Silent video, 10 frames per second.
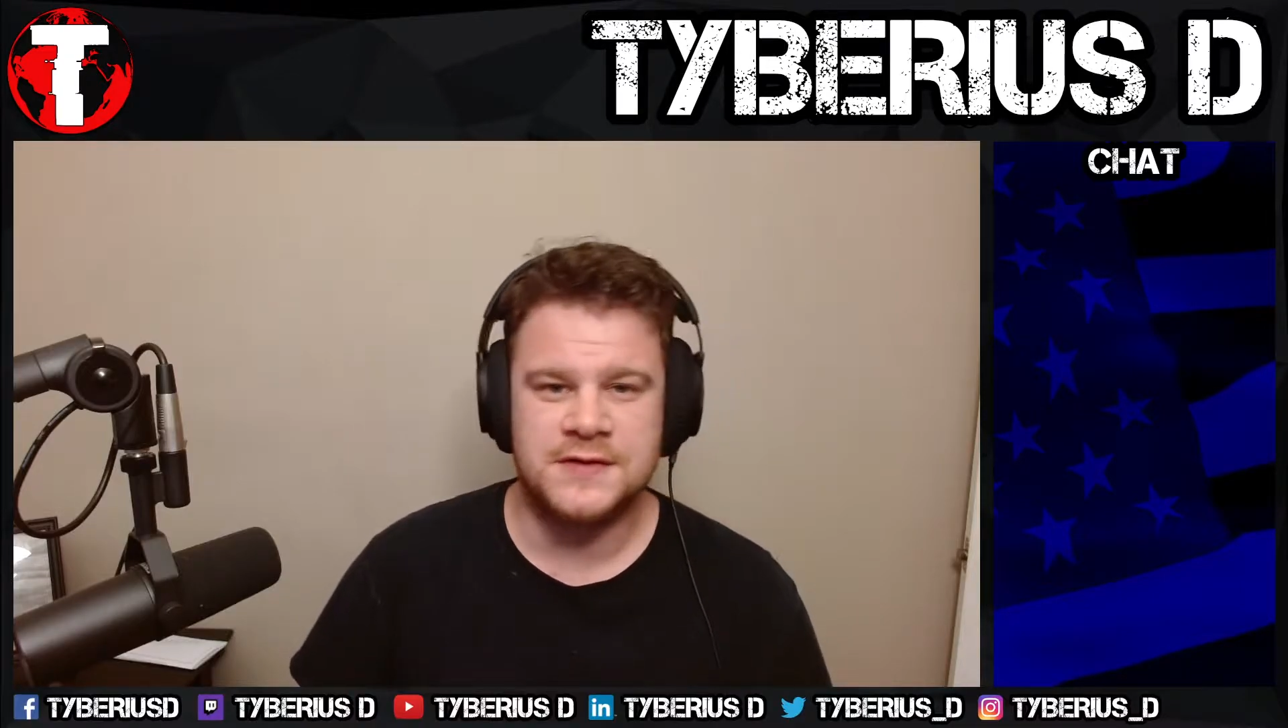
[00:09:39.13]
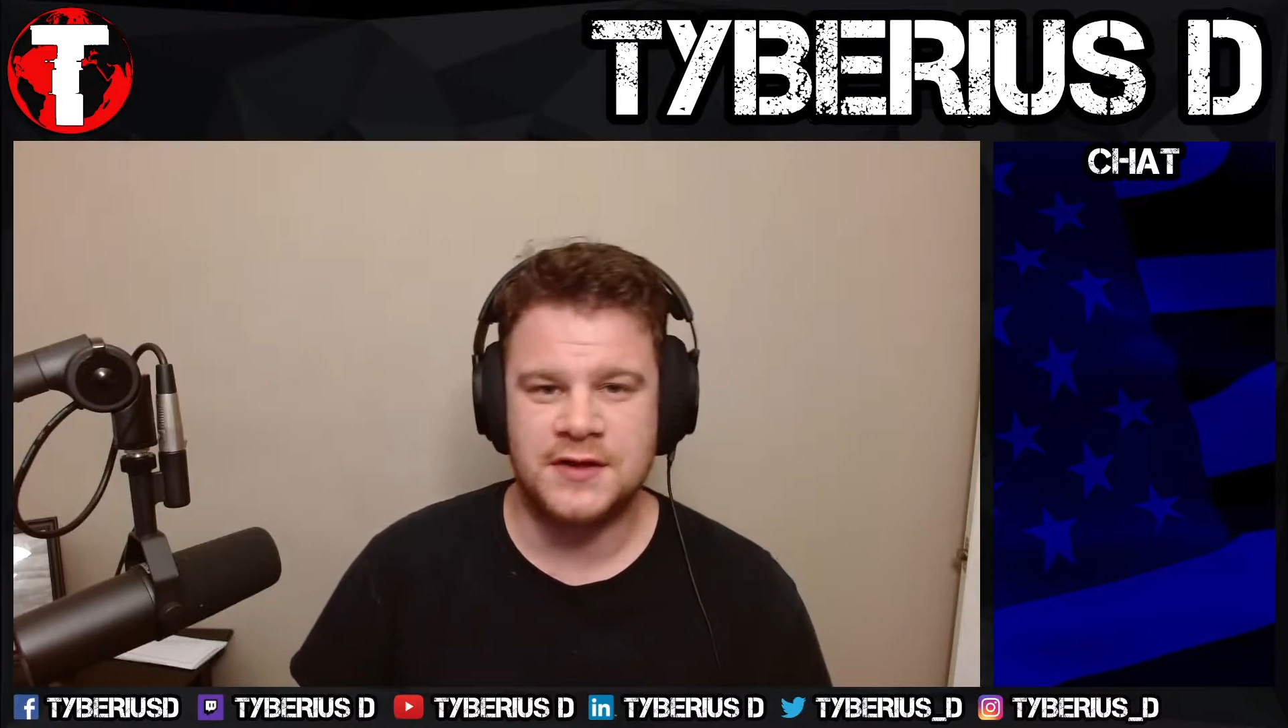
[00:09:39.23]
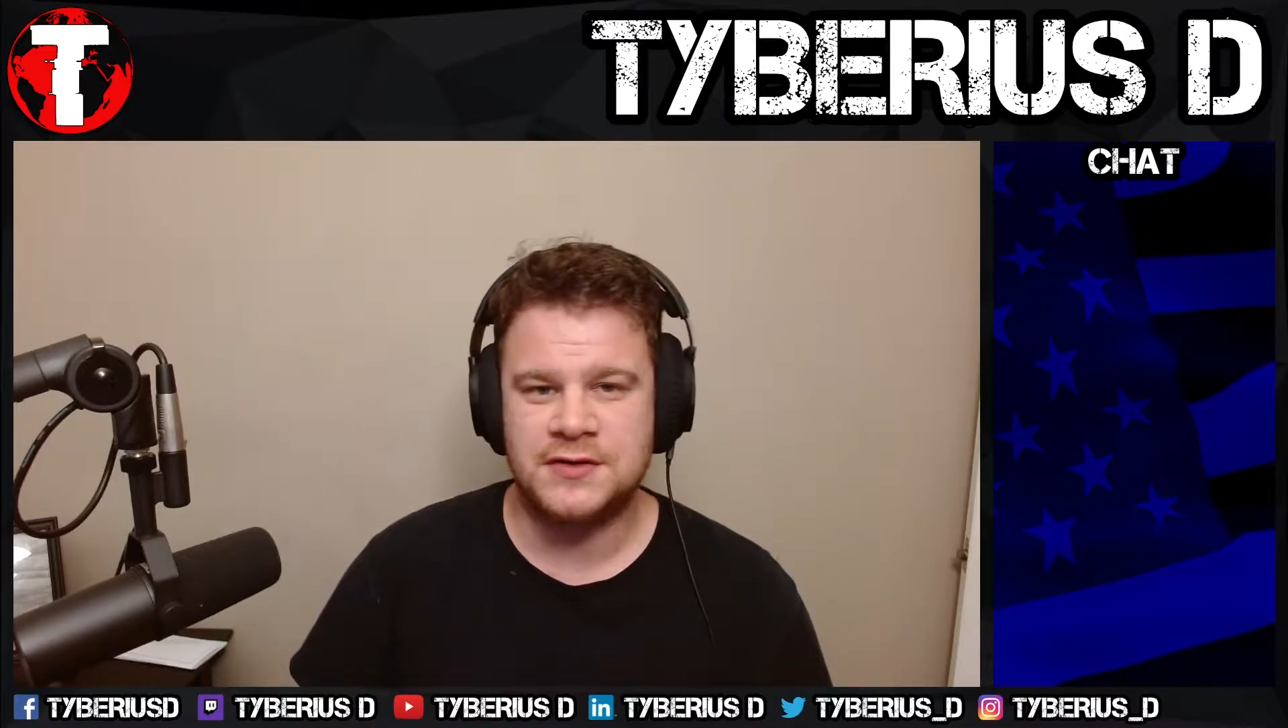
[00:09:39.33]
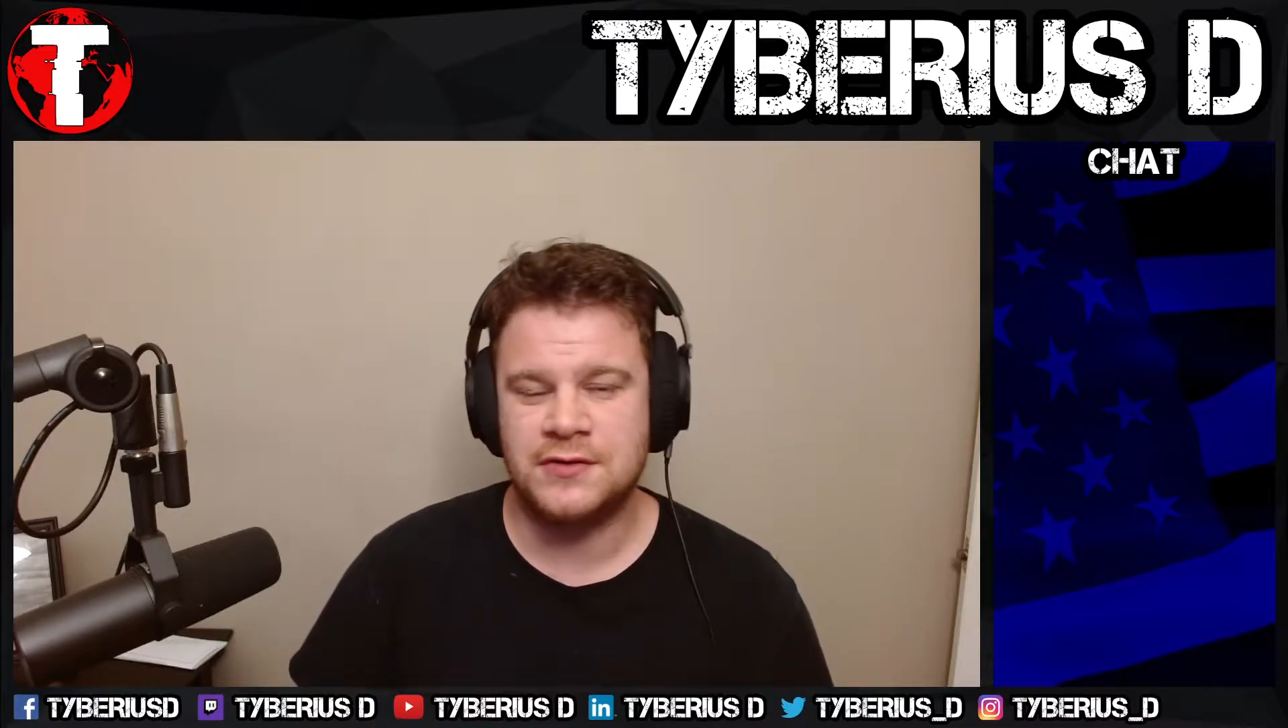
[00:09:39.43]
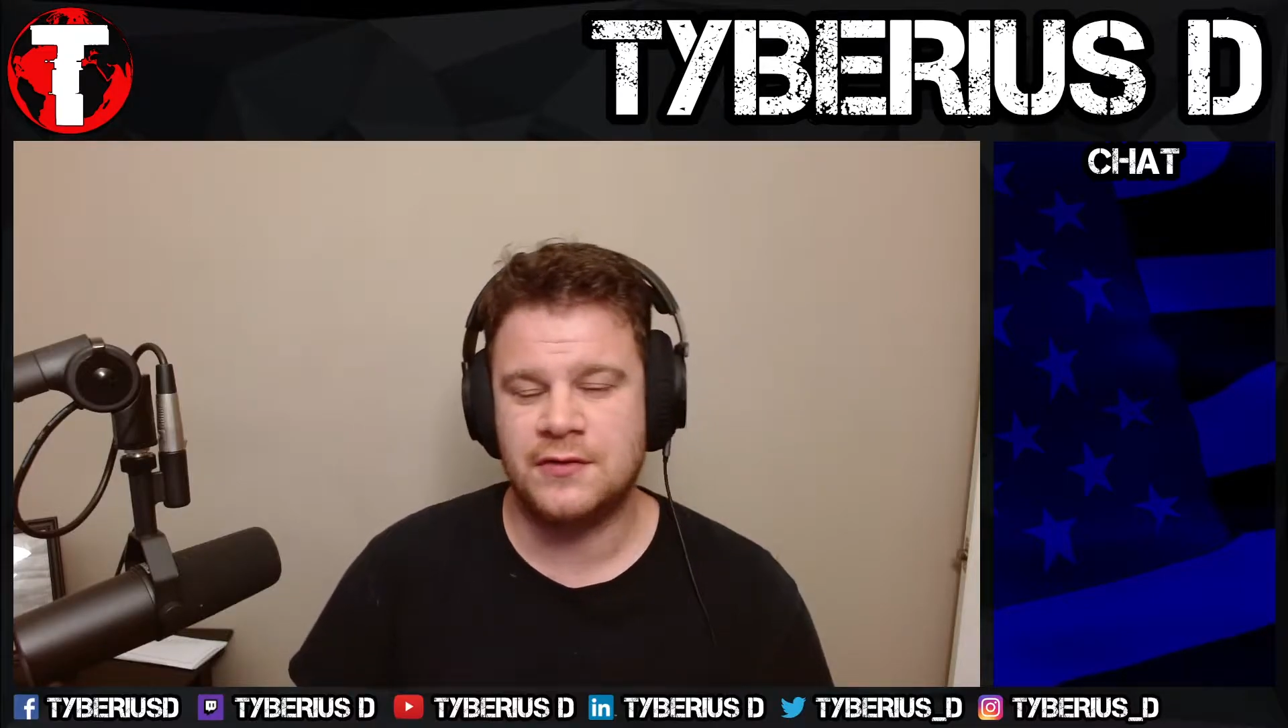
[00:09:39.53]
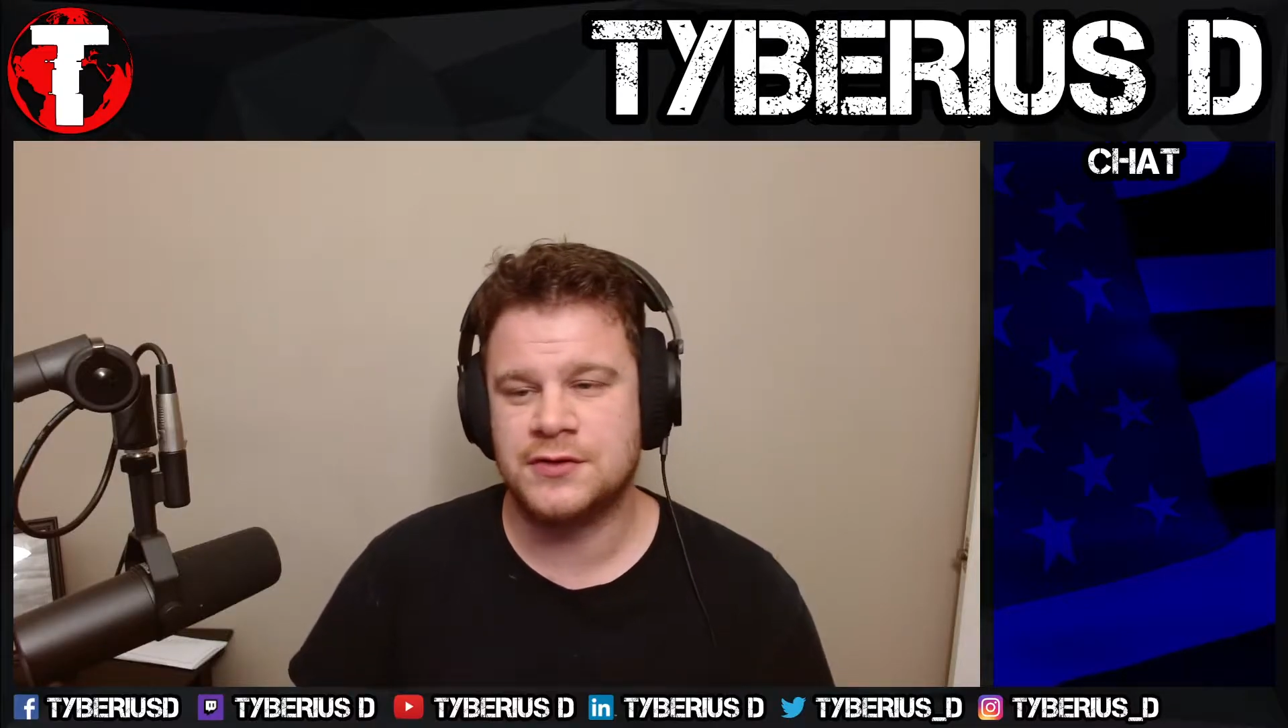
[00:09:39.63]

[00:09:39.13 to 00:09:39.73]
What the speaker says: the issue on